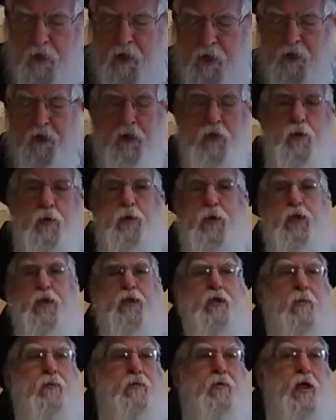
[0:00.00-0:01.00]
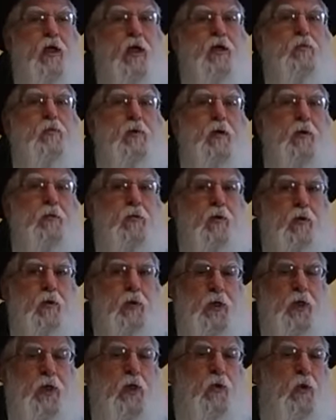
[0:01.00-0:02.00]
It's interesting, sometimes people,
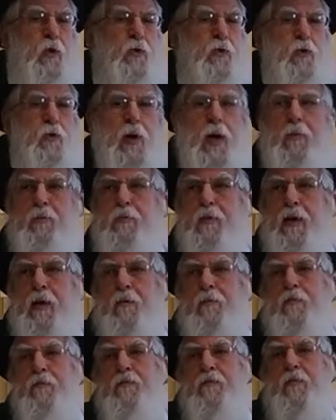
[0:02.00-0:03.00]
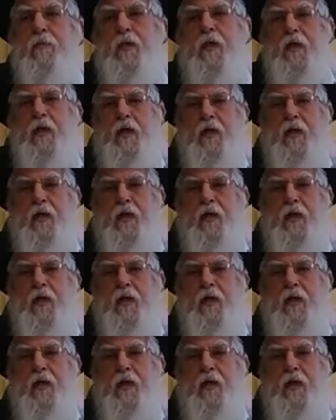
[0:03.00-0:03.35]
when you quote the Rambam,